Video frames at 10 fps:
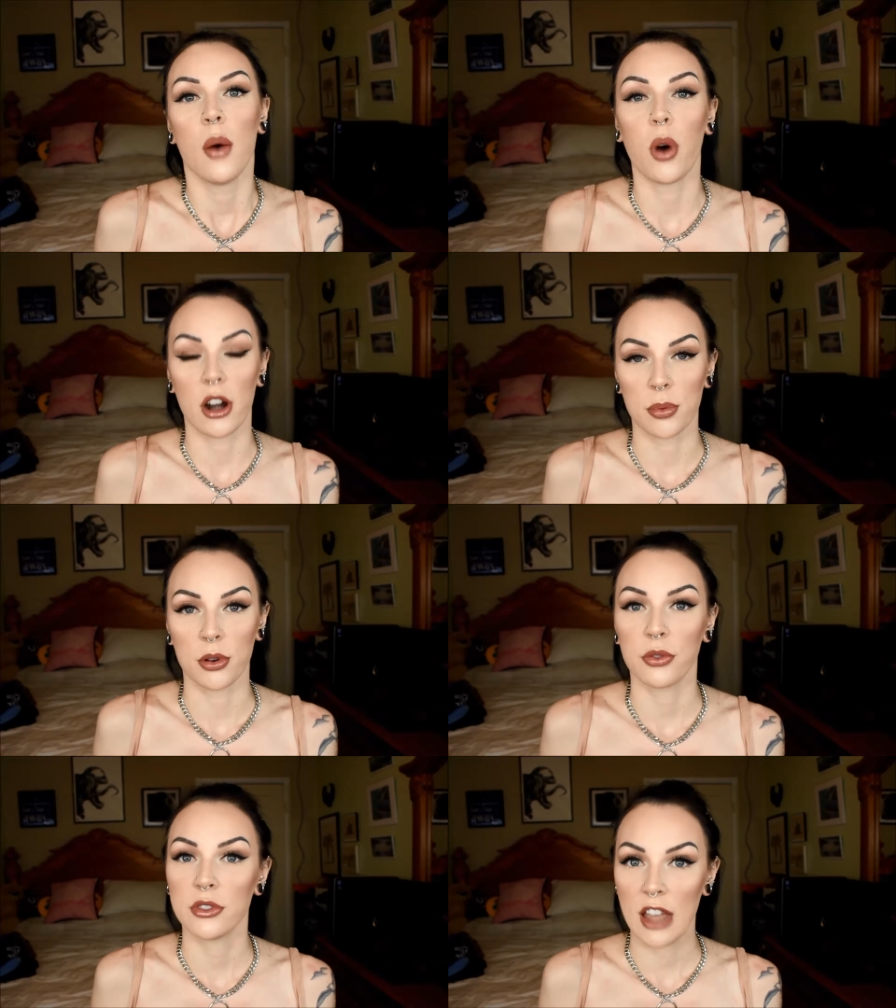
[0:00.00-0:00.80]

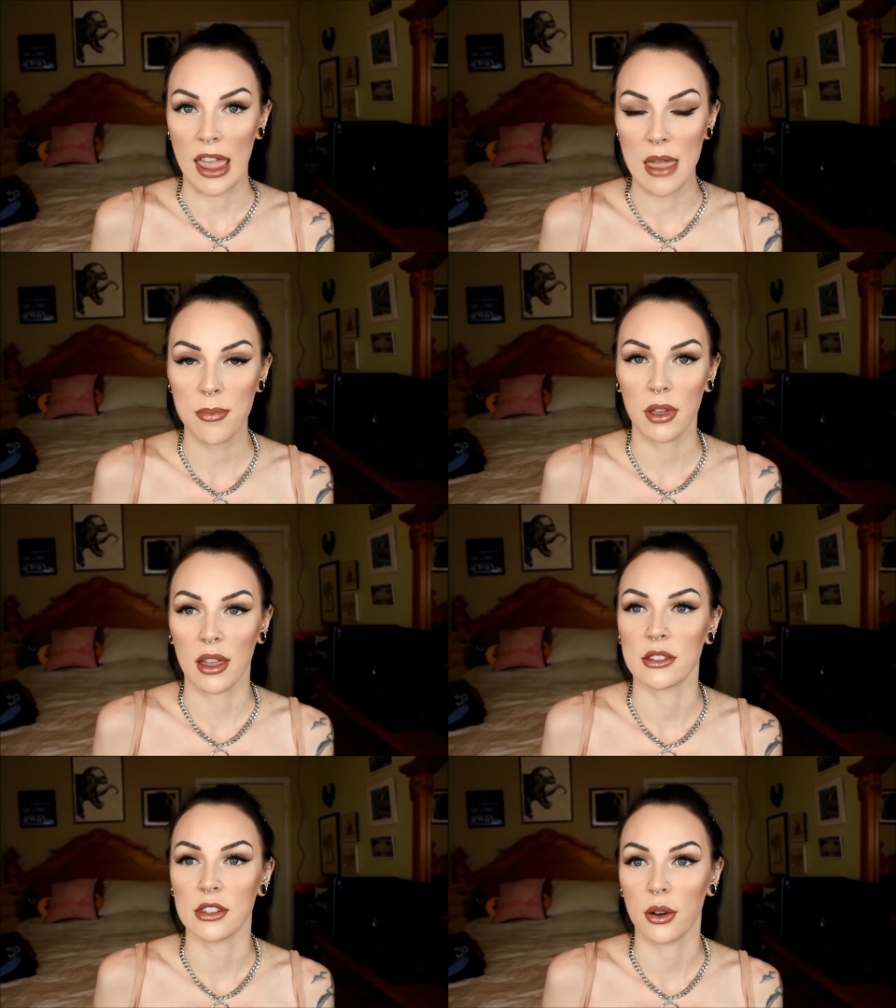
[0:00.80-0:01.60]
waterproof tape
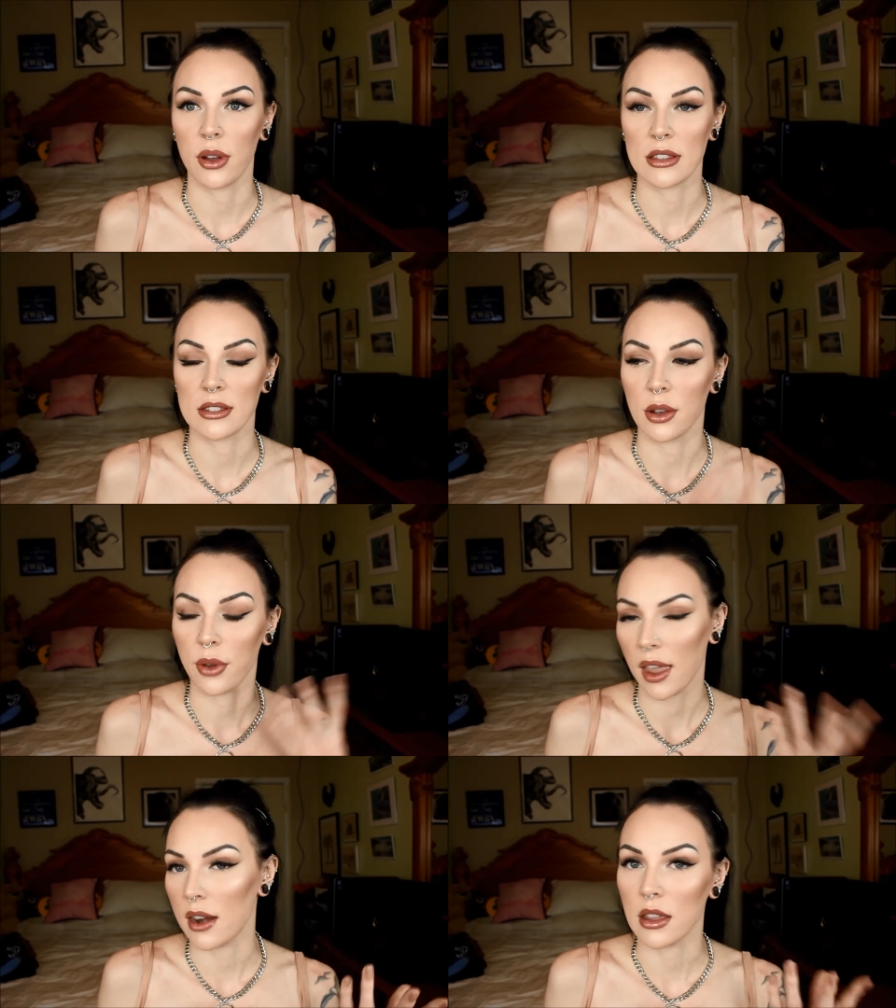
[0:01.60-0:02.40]
and so it's
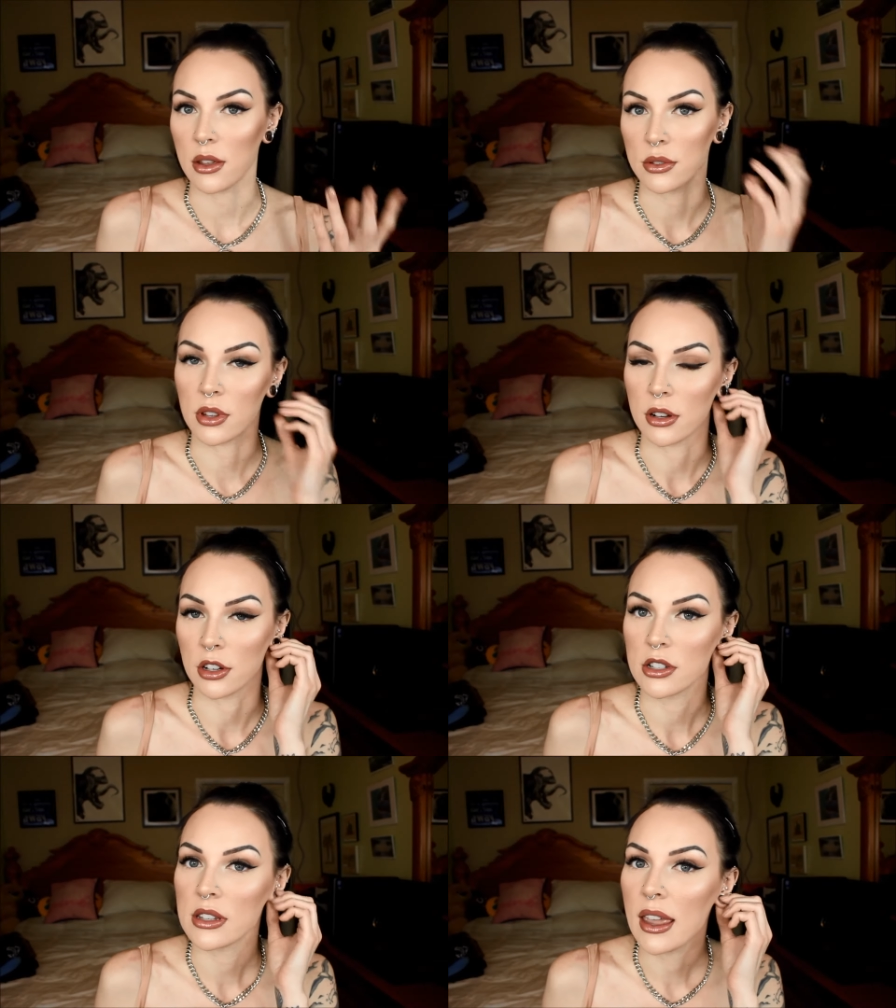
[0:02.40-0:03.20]
okay to use on
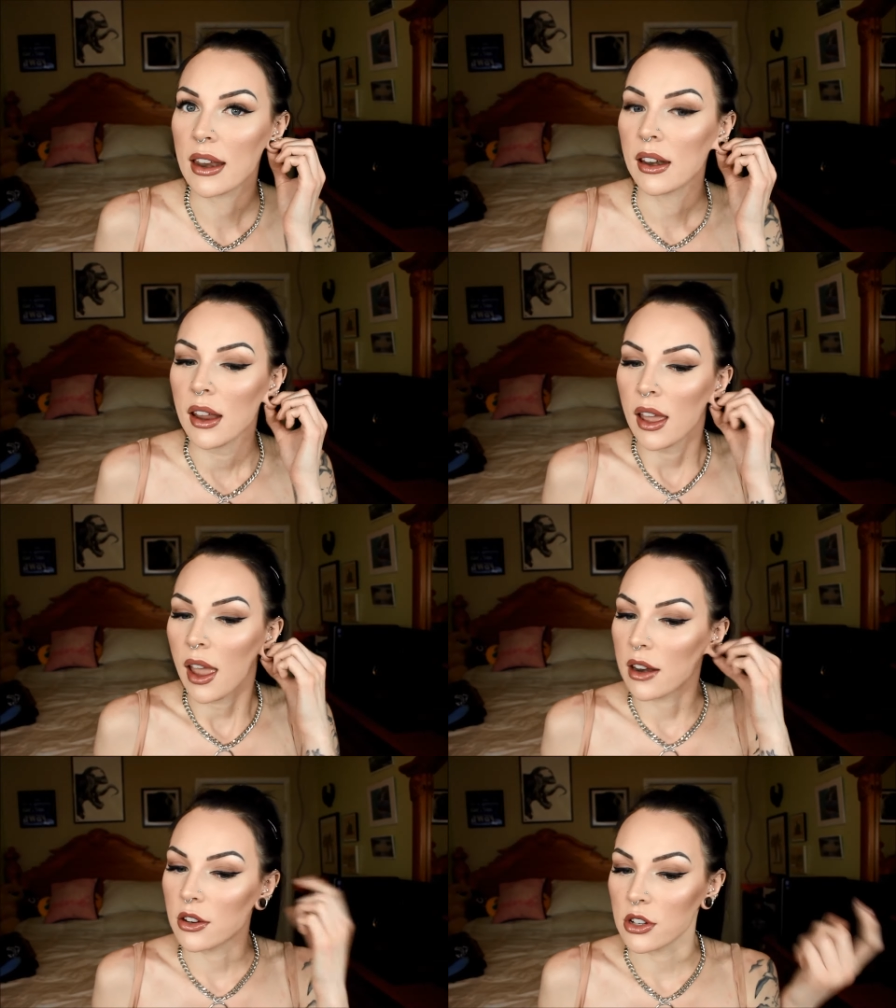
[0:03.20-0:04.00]
your skin
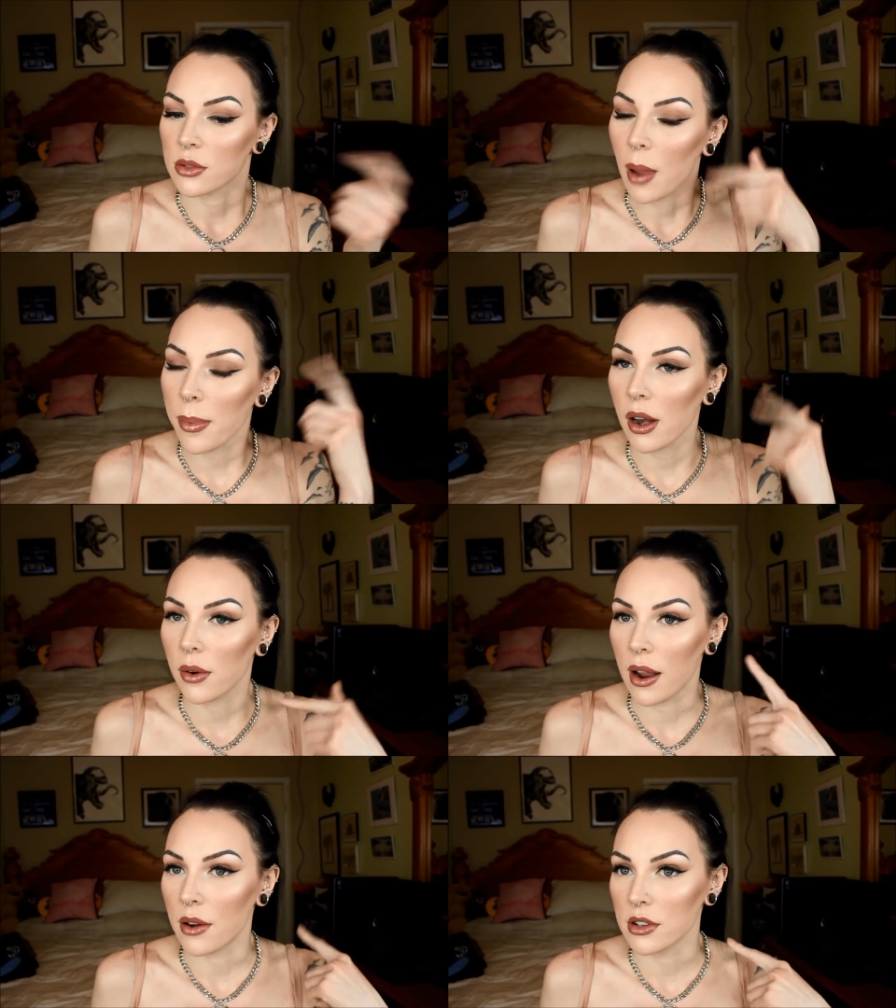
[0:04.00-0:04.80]
and you just wrap it
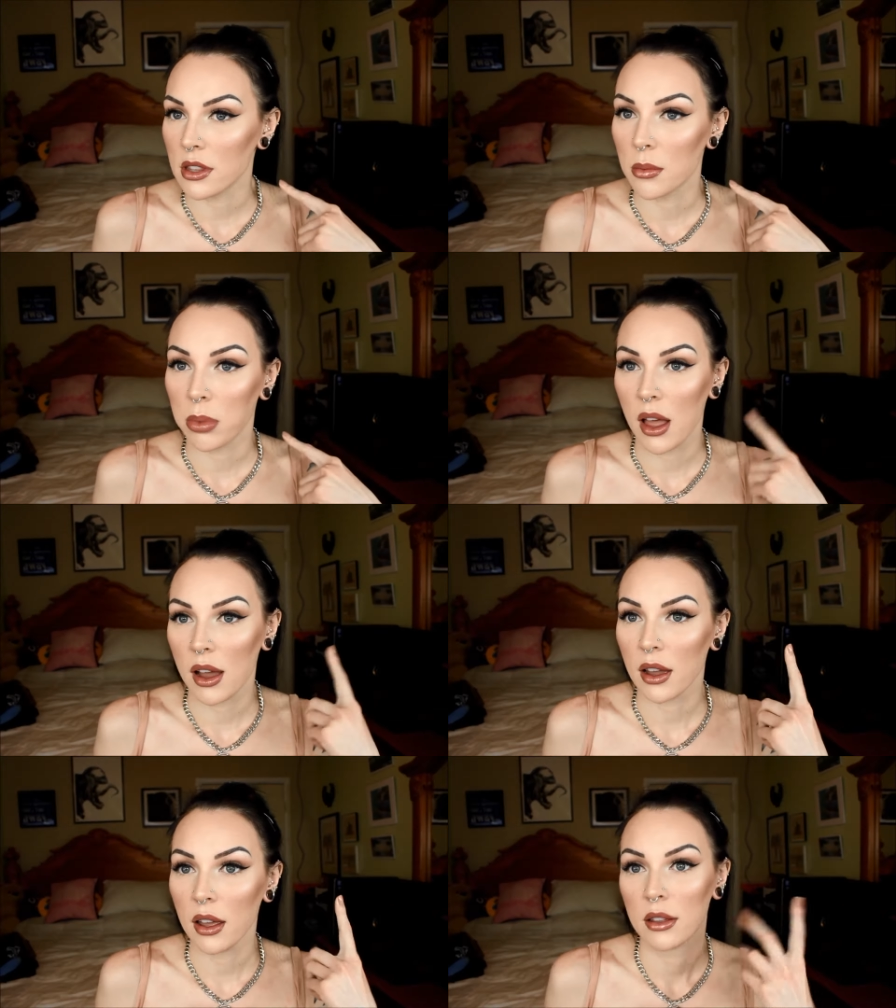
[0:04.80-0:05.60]
around the
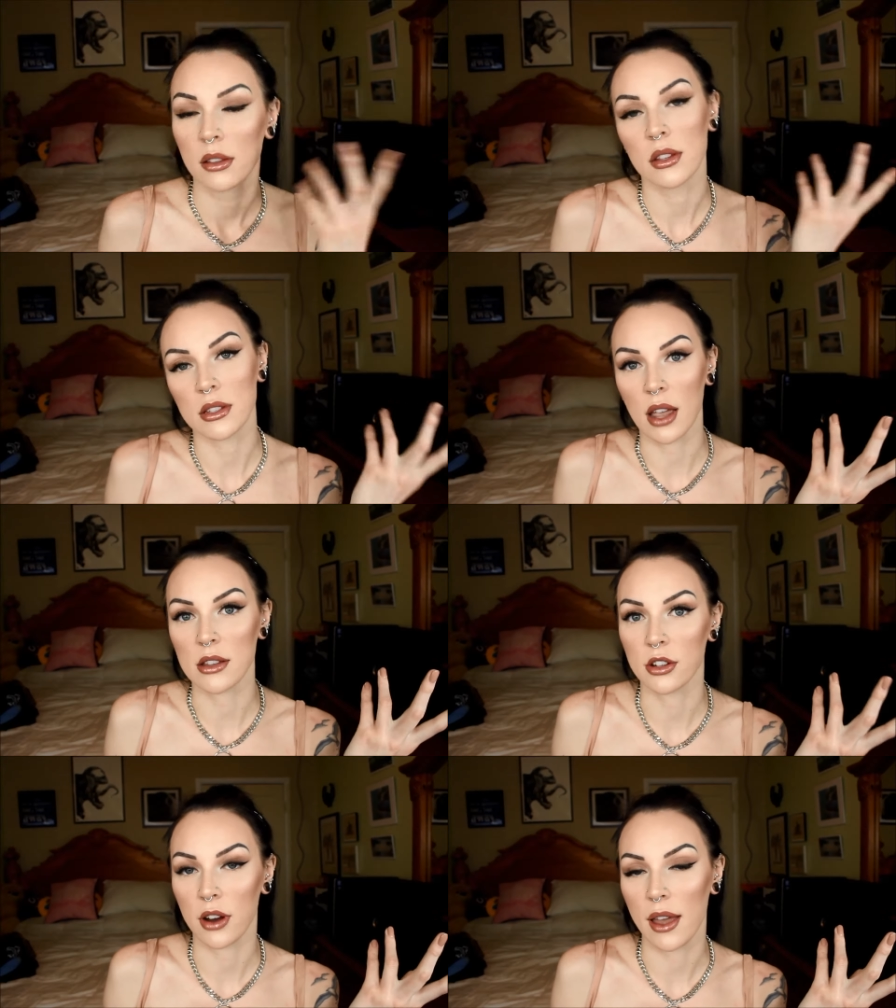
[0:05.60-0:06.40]
plug the
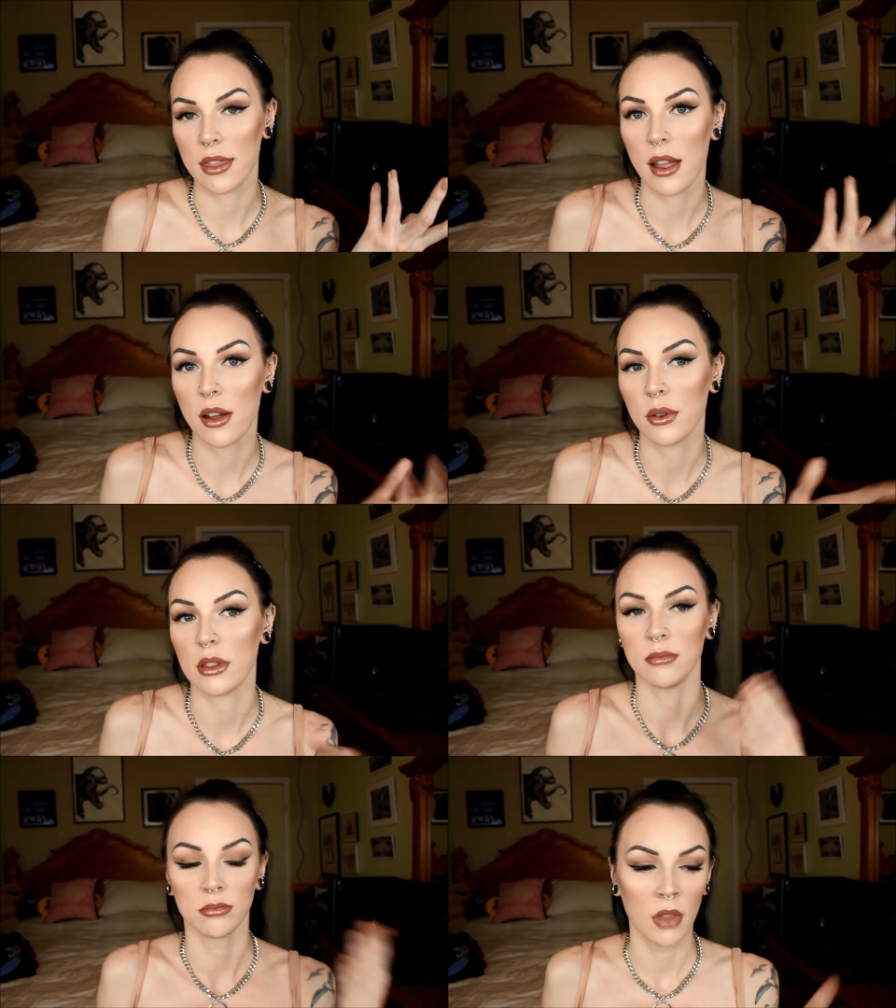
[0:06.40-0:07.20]
size you're at now
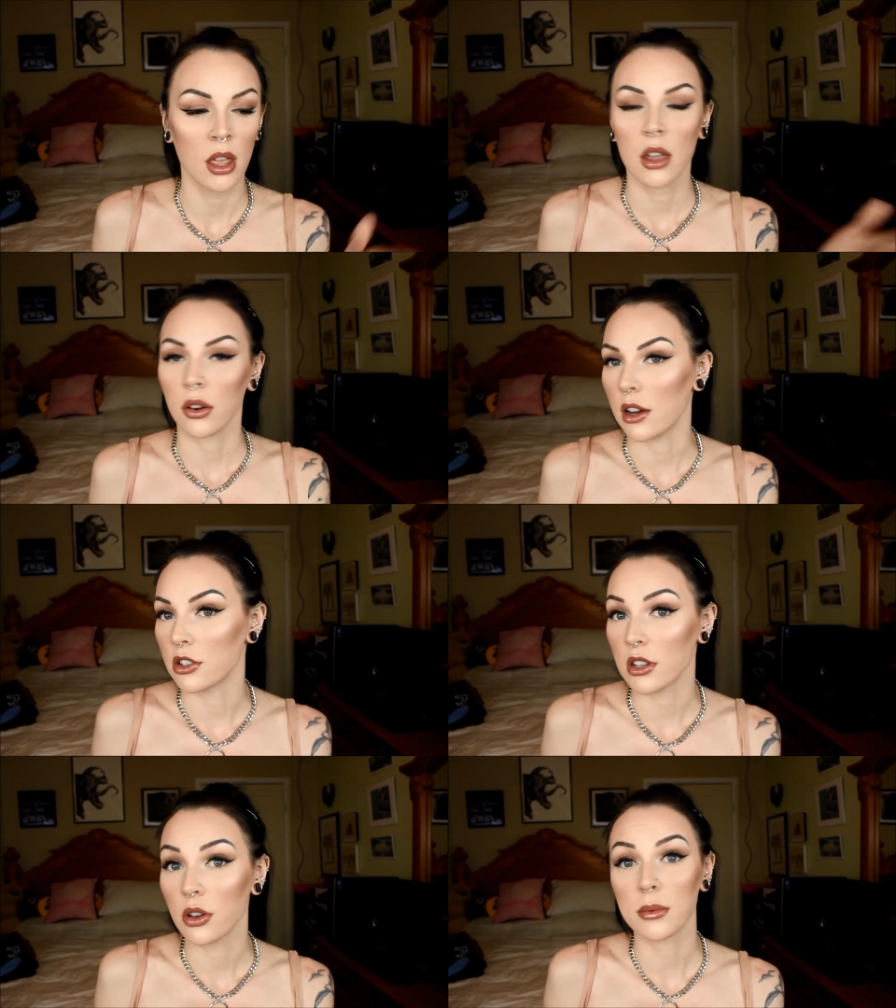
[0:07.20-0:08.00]
and
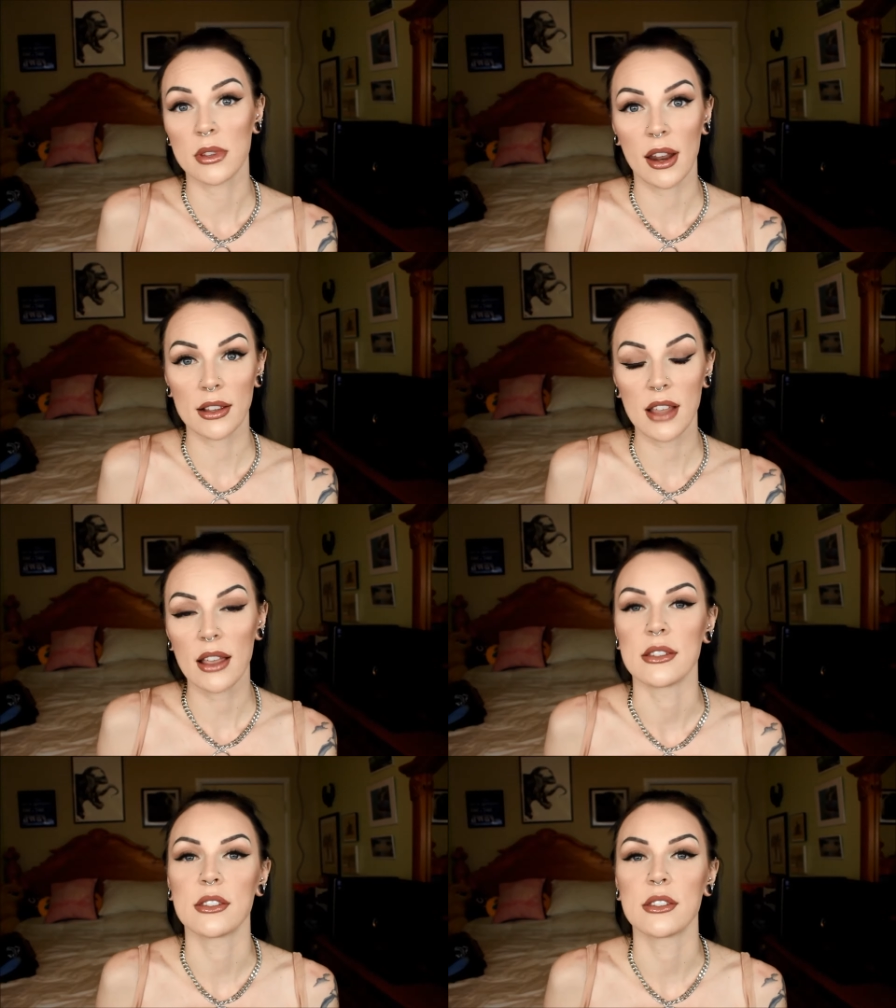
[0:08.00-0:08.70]
gradually go up to the next size.